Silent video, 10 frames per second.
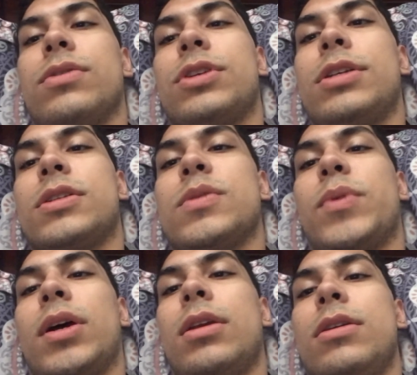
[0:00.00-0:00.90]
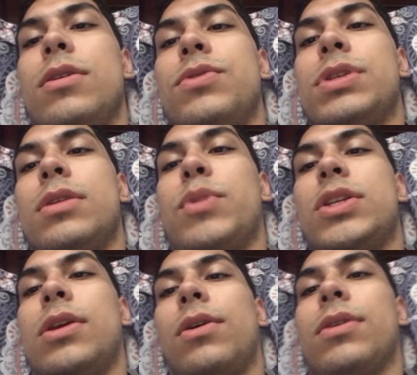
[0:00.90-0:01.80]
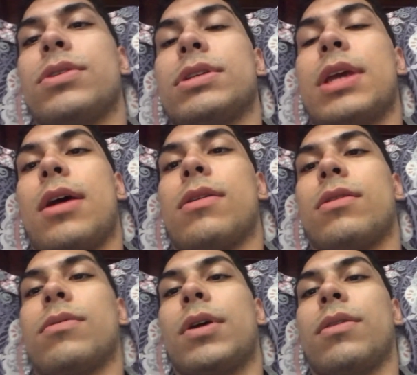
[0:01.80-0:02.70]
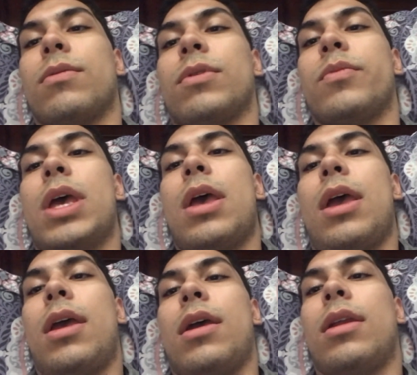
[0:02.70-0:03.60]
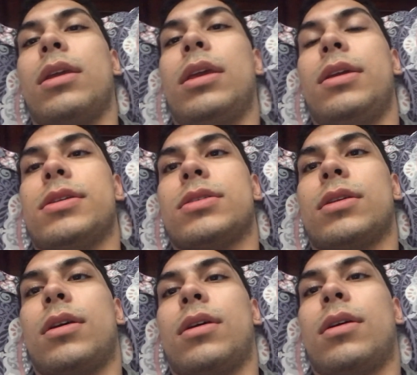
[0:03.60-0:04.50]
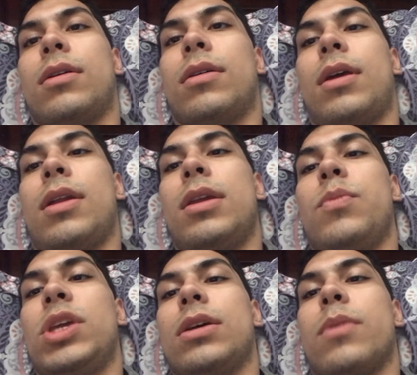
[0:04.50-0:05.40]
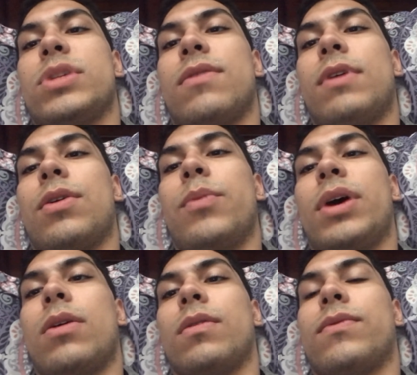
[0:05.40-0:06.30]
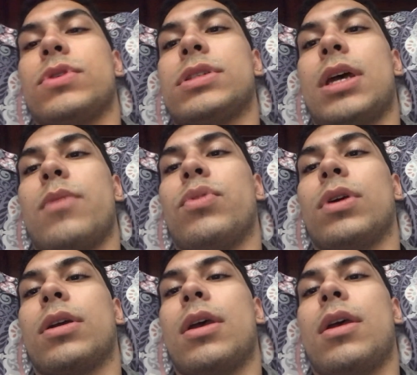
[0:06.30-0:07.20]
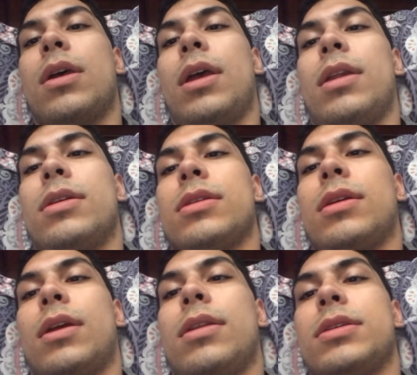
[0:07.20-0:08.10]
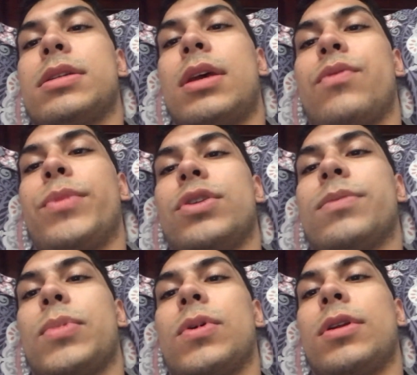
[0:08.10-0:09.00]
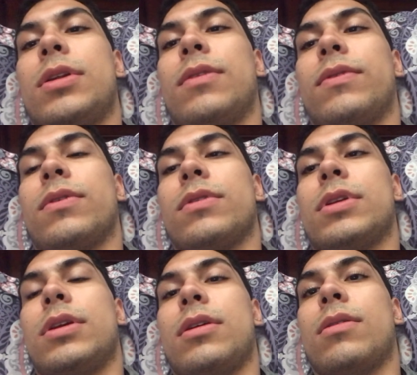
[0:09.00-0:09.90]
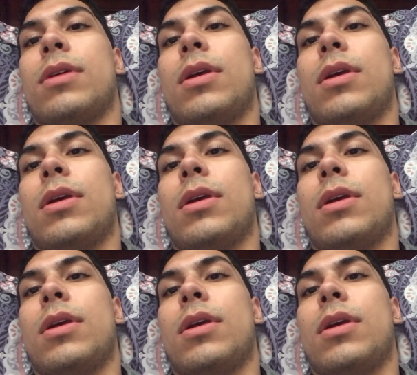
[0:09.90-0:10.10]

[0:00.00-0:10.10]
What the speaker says: Jason's body using materials scattered around the room, and he becomes a very powerful cyborg, and is now much more difficult to kill.